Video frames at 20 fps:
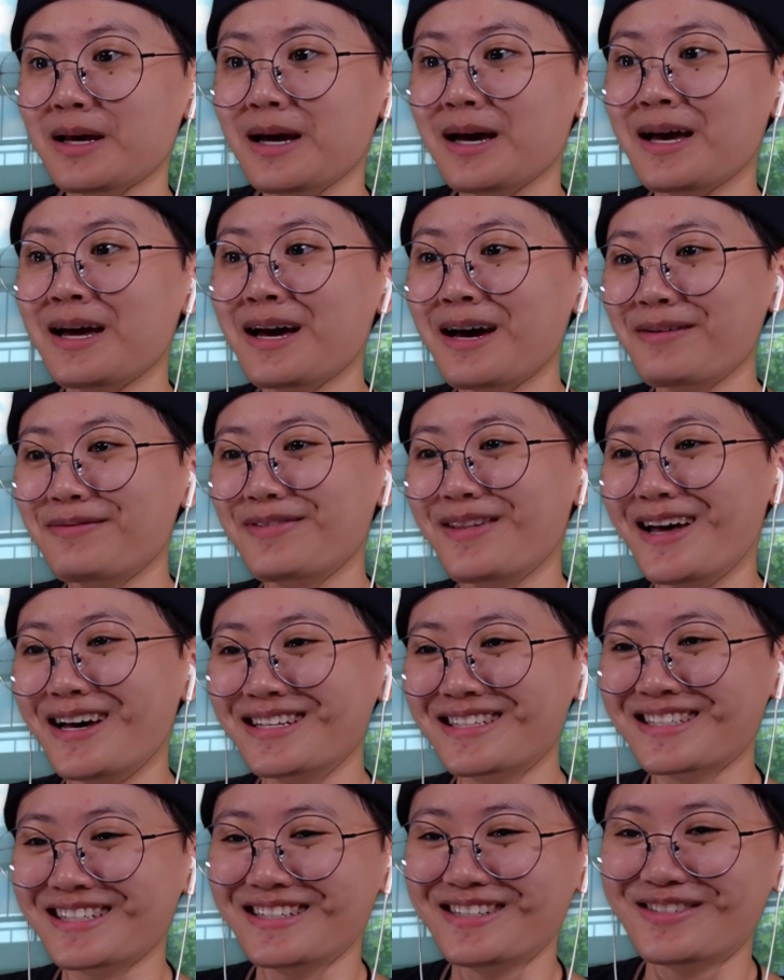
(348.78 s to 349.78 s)
I've
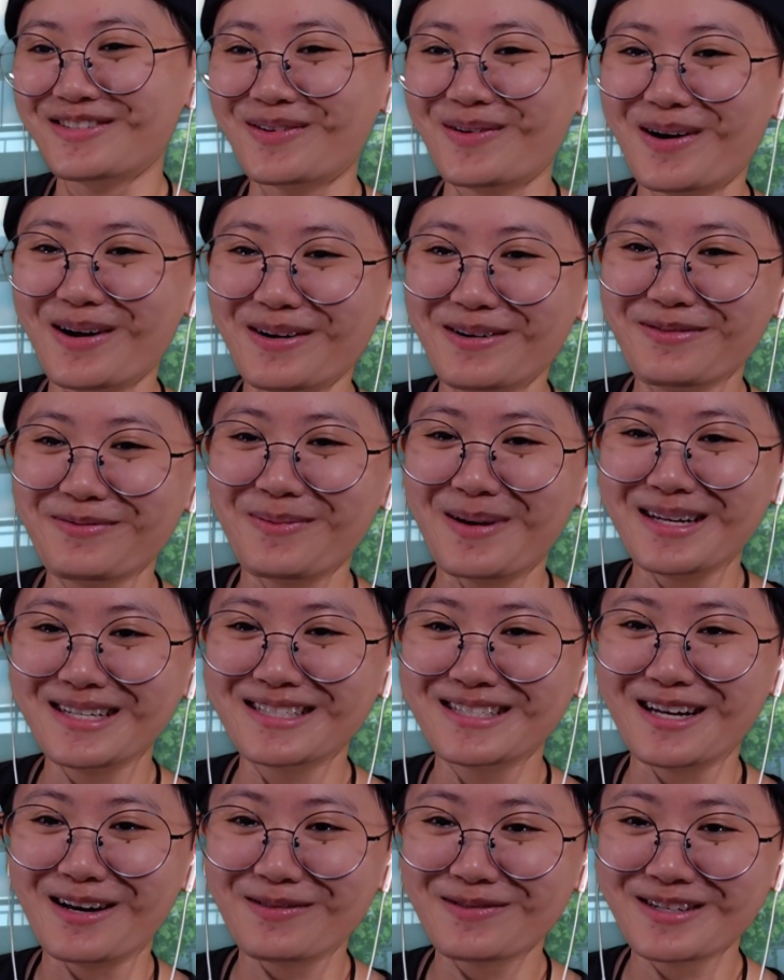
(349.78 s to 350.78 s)
lost control of
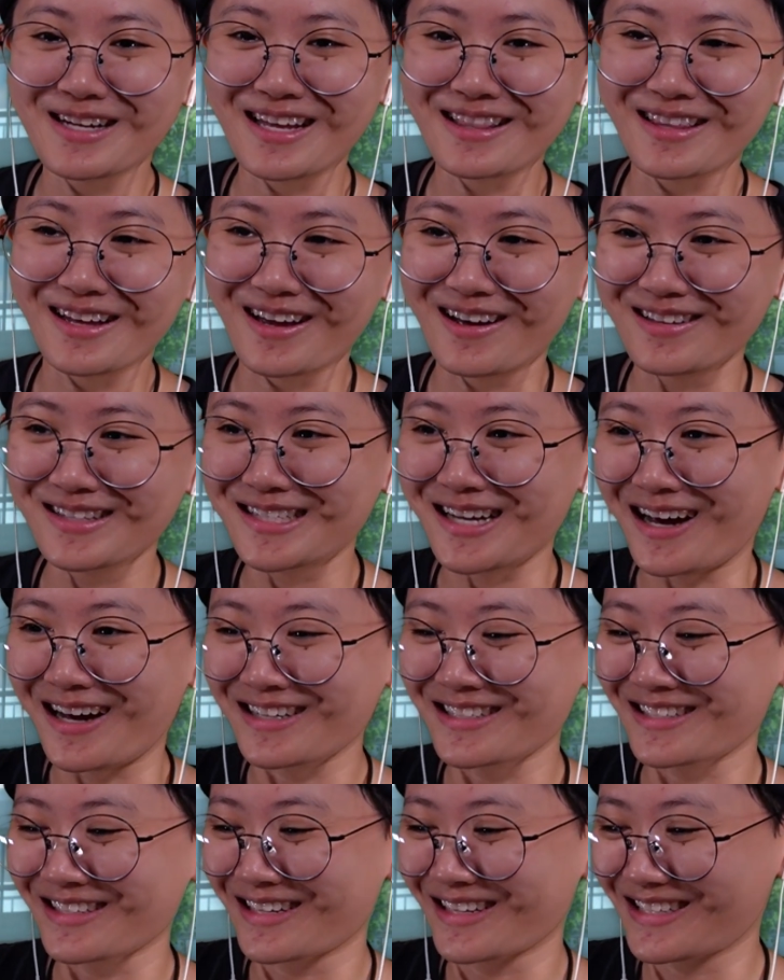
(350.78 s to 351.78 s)
myself. She had to go
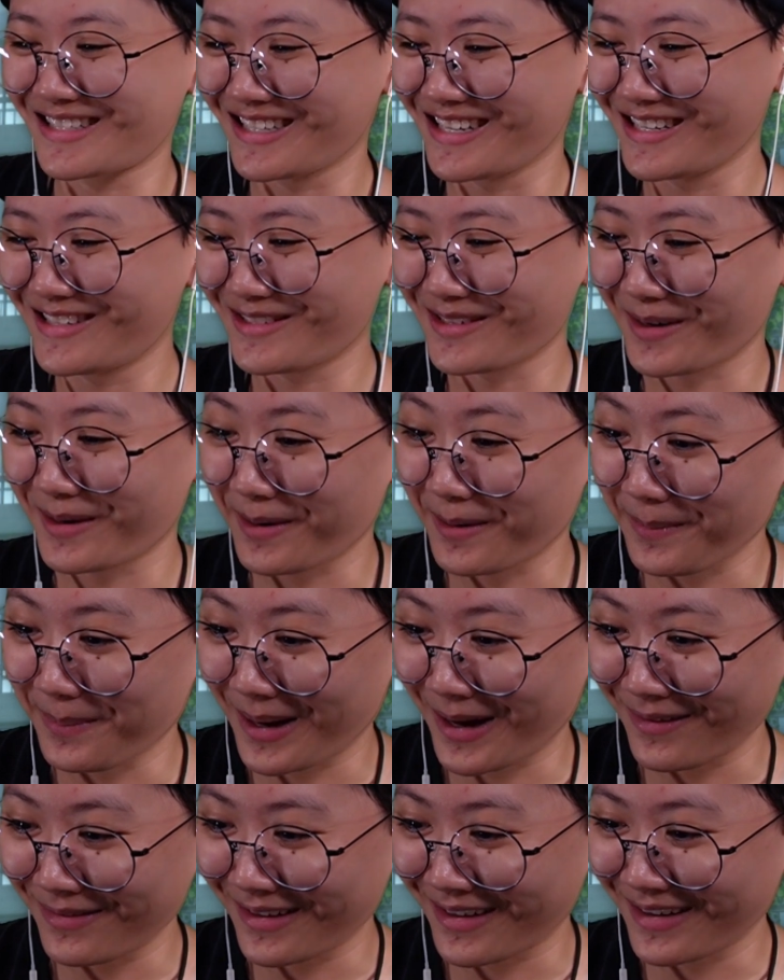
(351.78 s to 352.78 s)
talk to the teacher
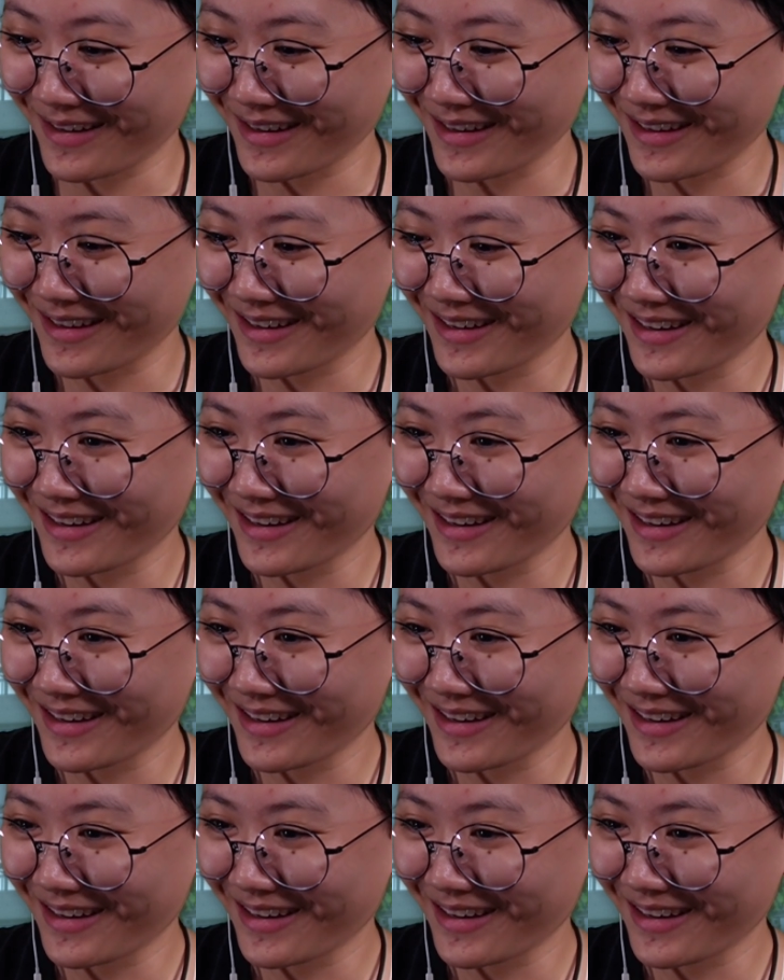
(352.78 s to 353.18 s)
about it.